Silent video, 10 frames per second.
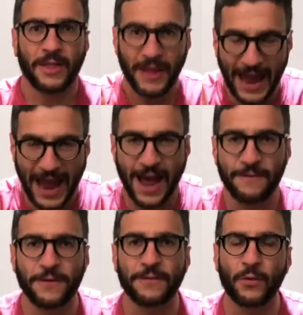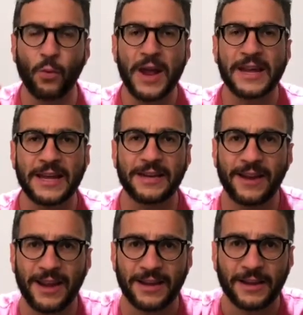half of a waking
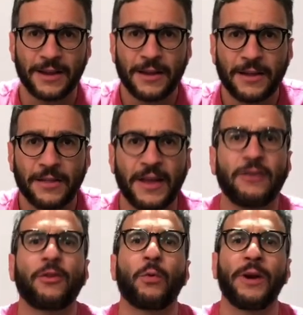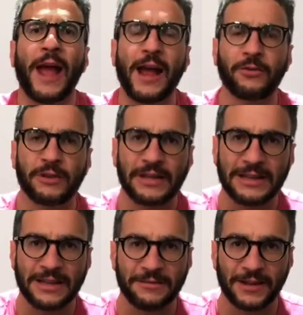day. They just want to actually
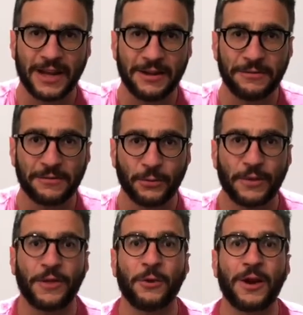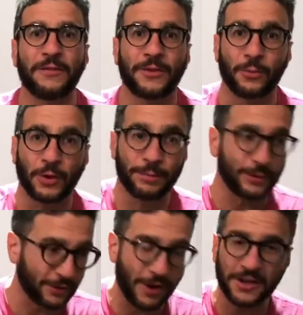live life without having to worry
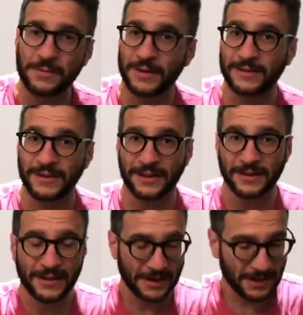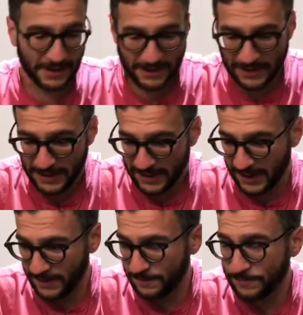about documenting it.
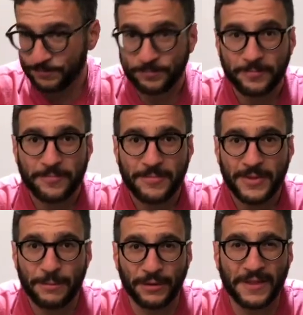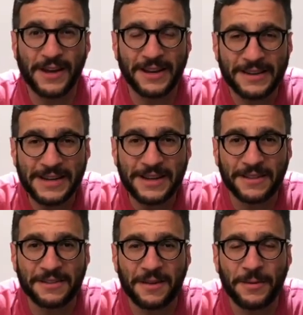Um, but the idea
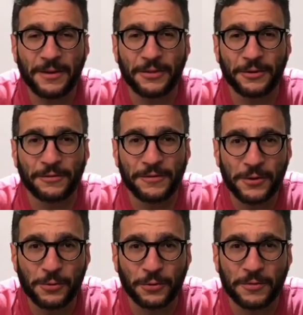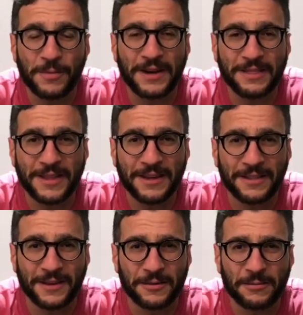that somehow their viewers might think
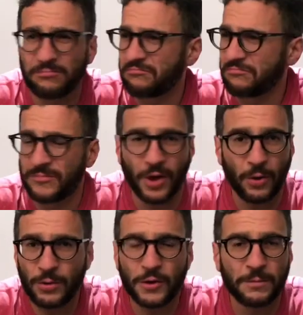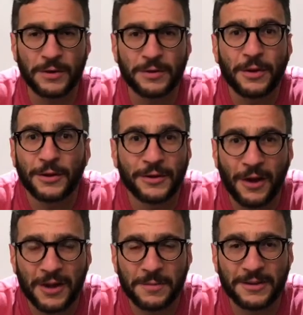that, no, you've been
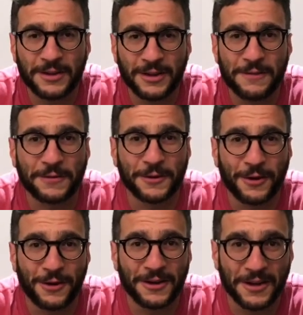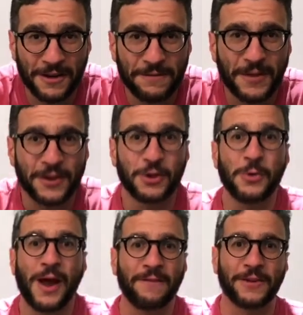documenting your life for long enough that you
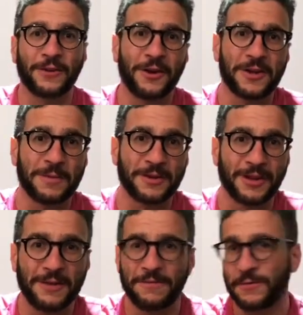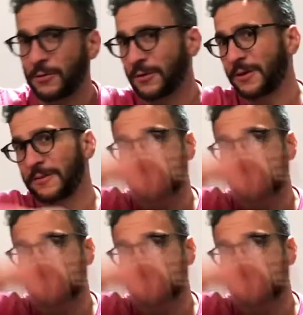have to document your life for